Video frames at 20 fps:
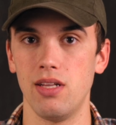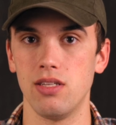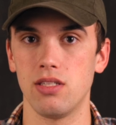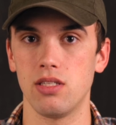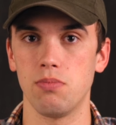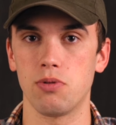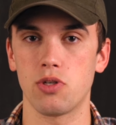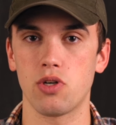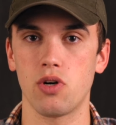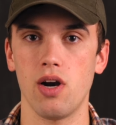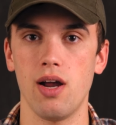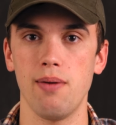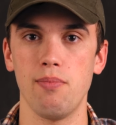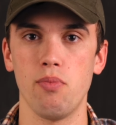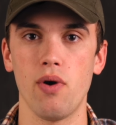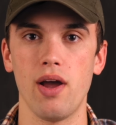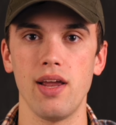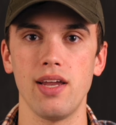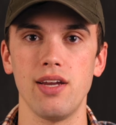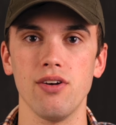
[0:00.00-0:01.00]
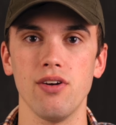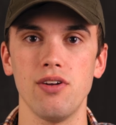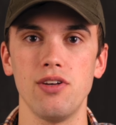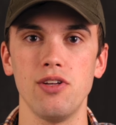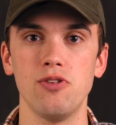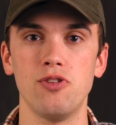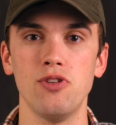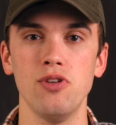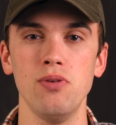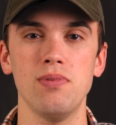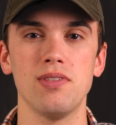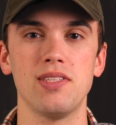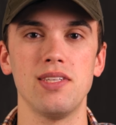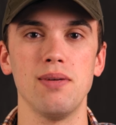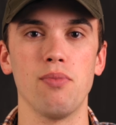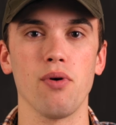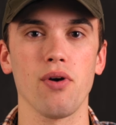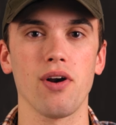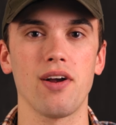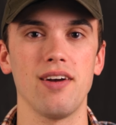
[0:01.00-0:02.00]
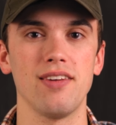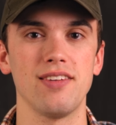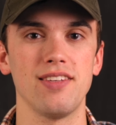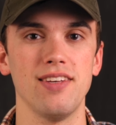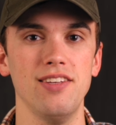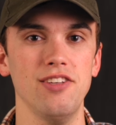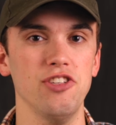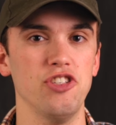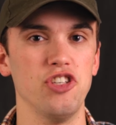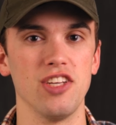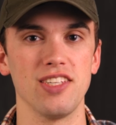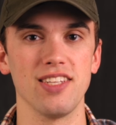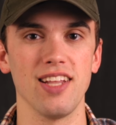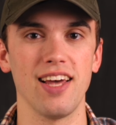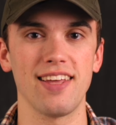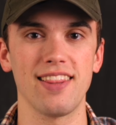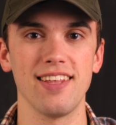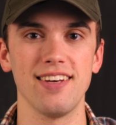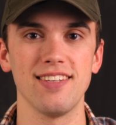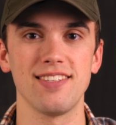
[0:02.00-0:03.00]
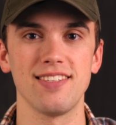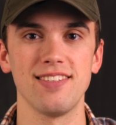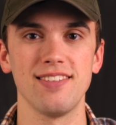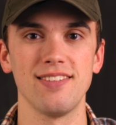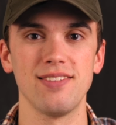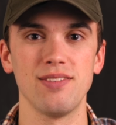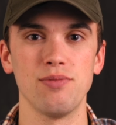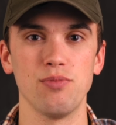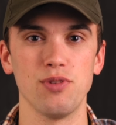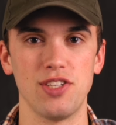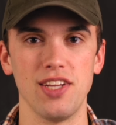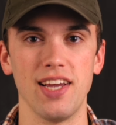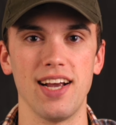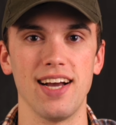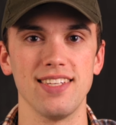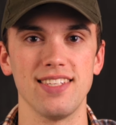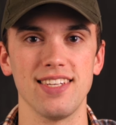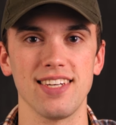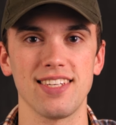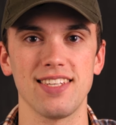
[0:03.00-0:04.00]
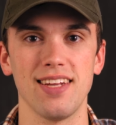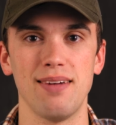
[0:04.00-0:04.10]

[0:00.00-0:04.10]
and subscribe right here on YouTube to see more content just like this. We'll see you guys next